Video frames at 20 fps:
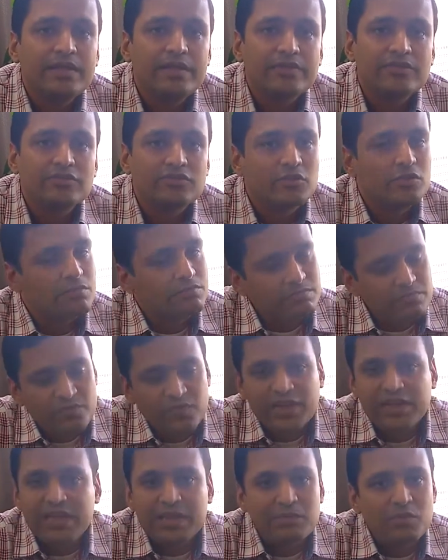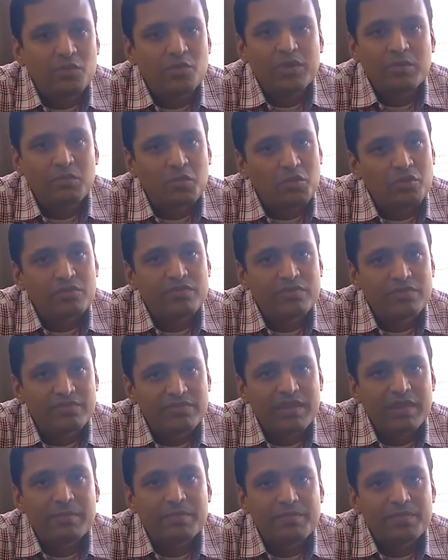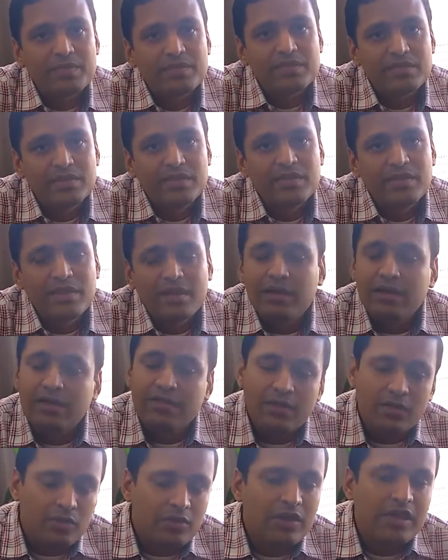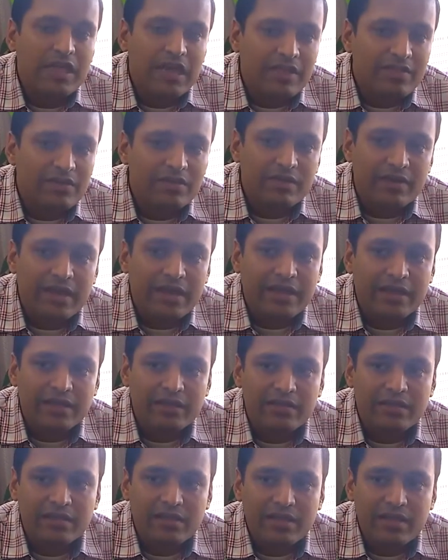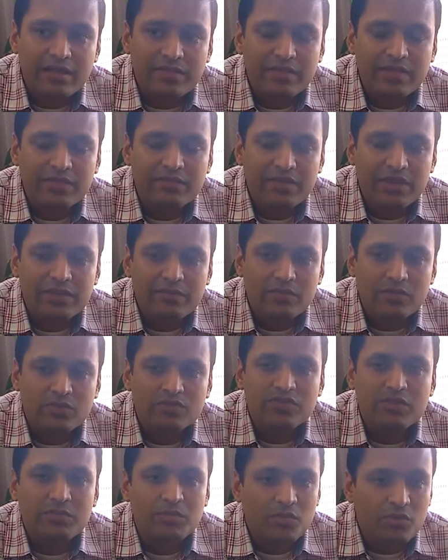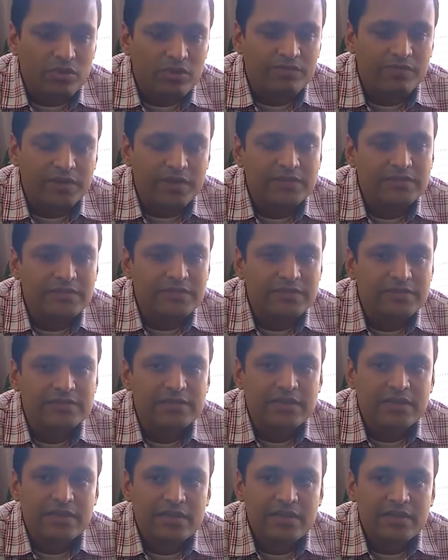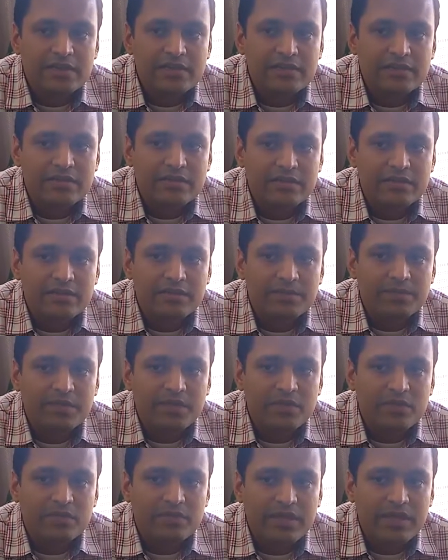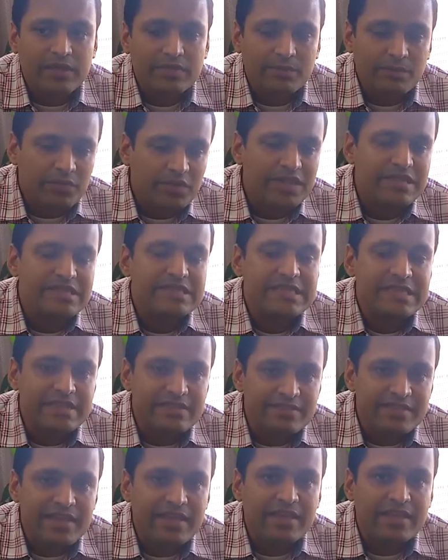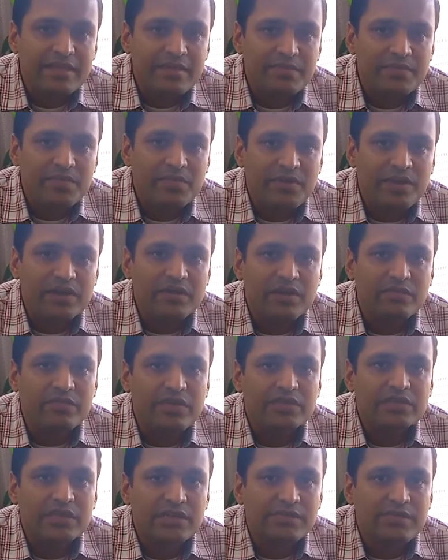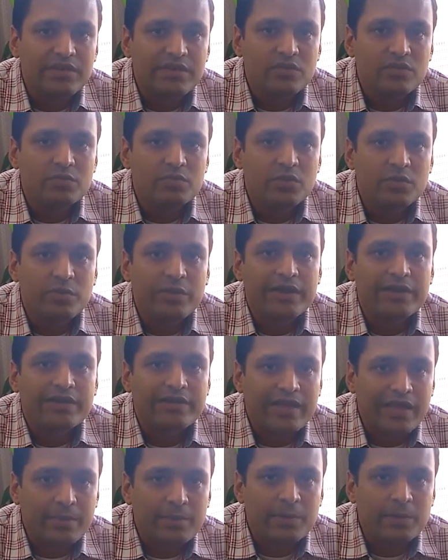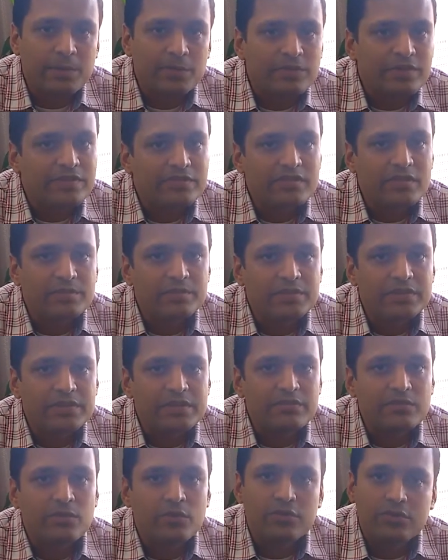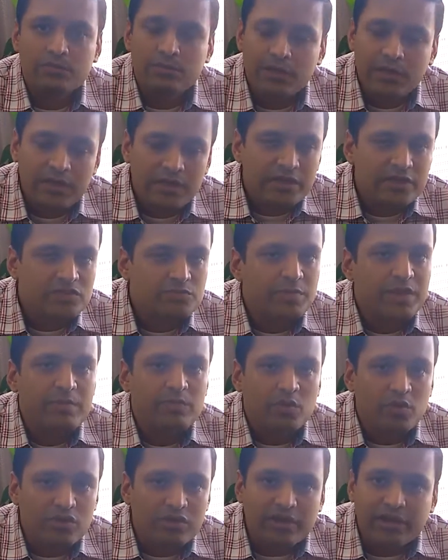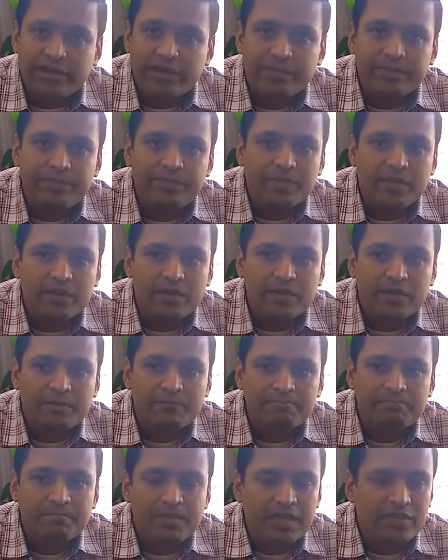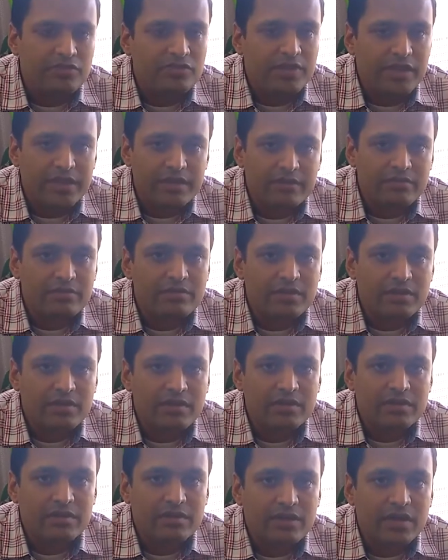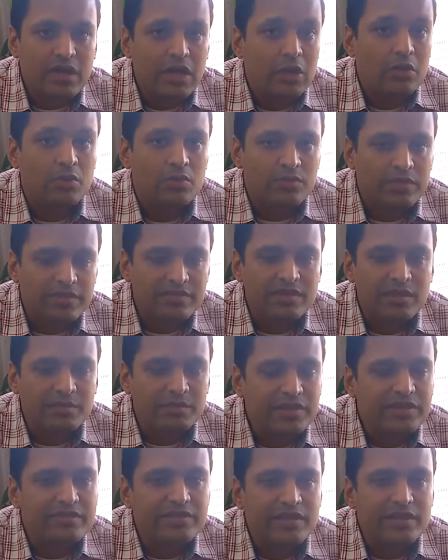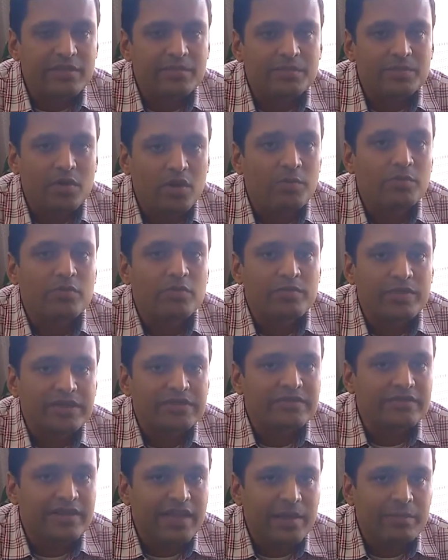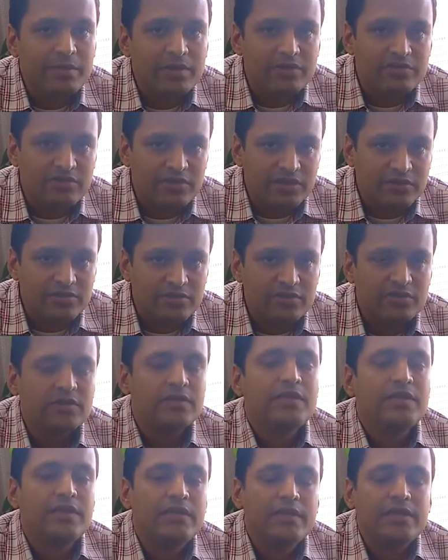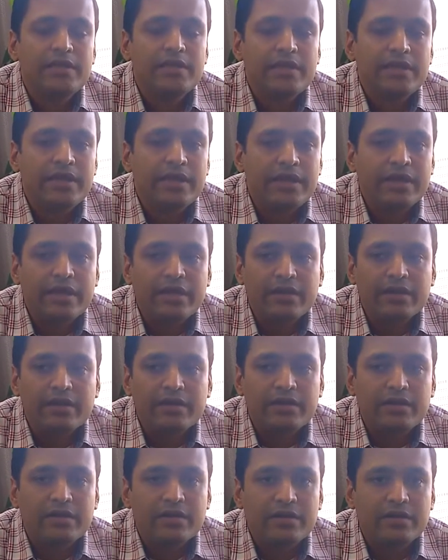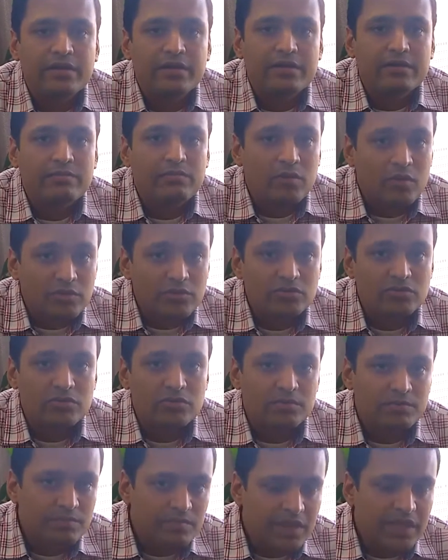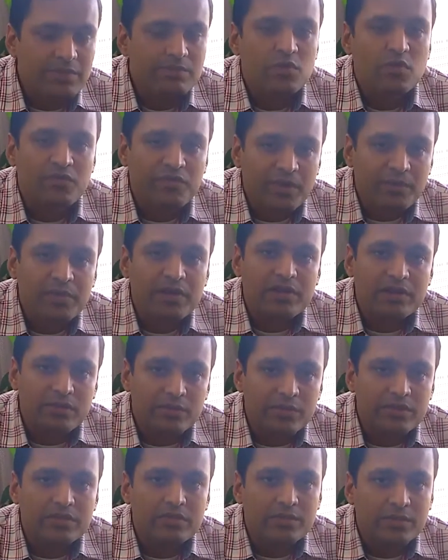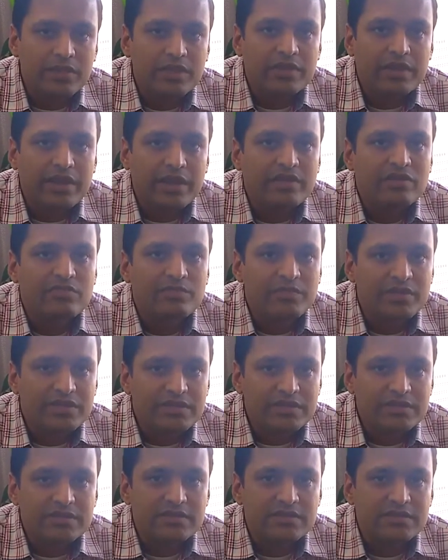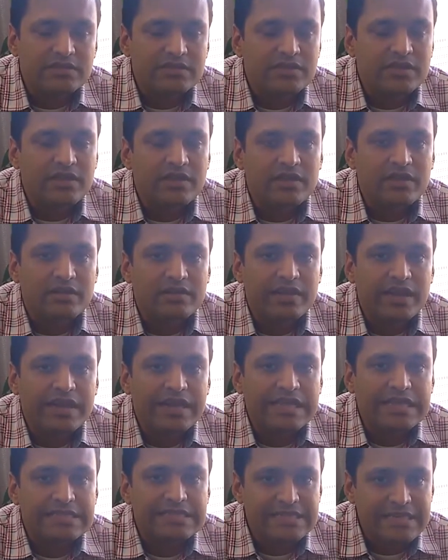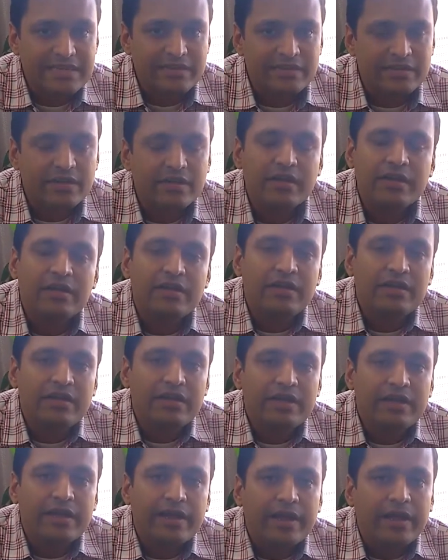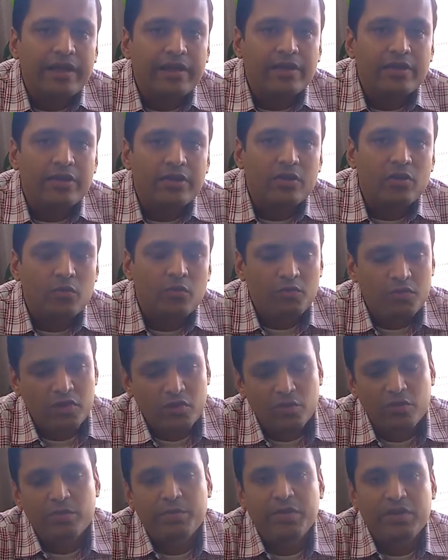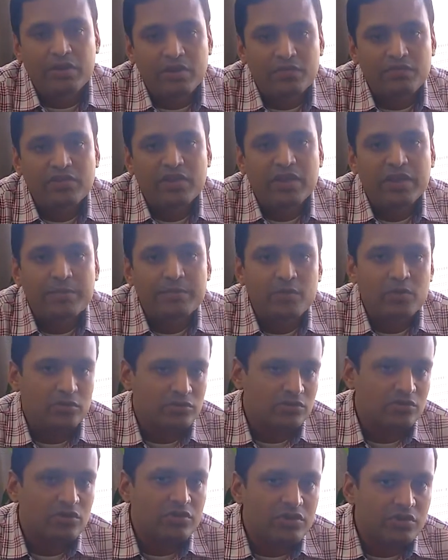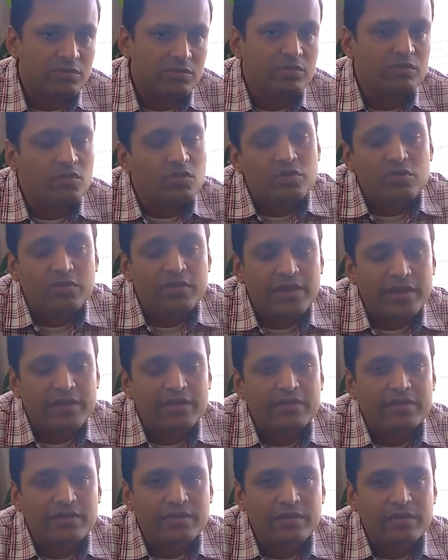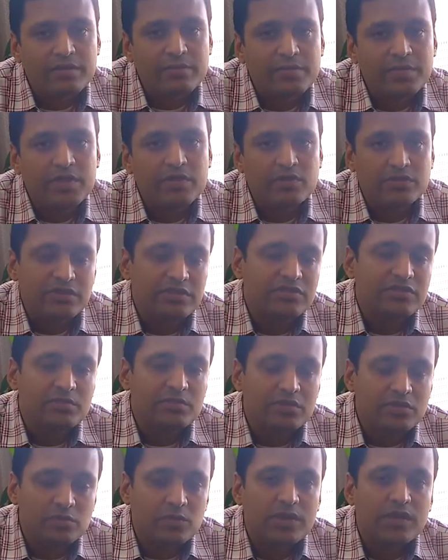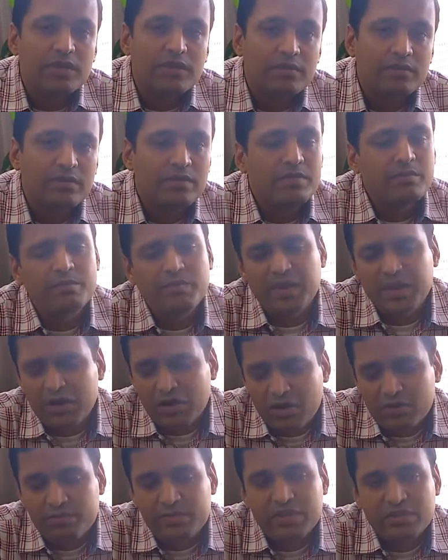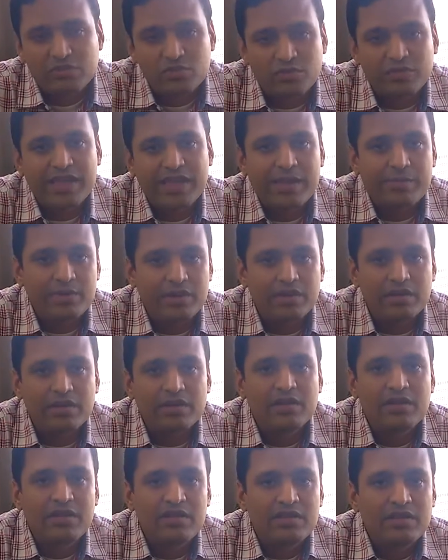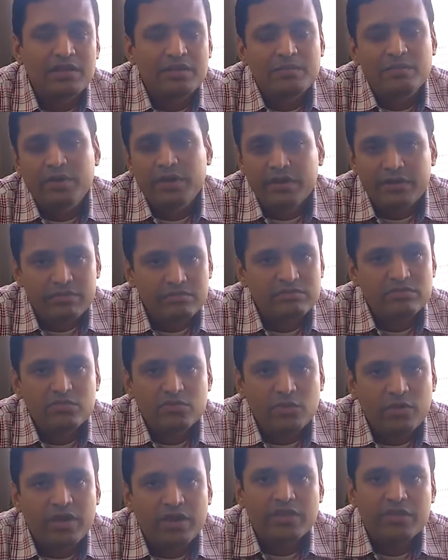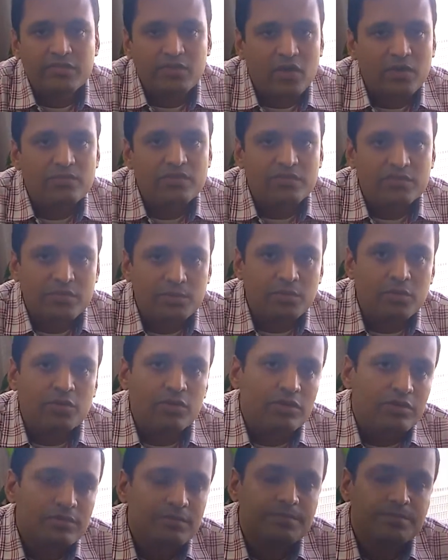So we'll keep doing more of the same. The only other angle I think you'd see more of us is the pre-series A, where conventionally we don't provide capital to these companies. We want to spend more time, educate how these companies can optimize their capital structure, and also get more familiar with the kind of businesses that are getting seeded, and hopefully over a period of time also contribute more to that ecosystem as well. It may not be through capital, but through other forms of support.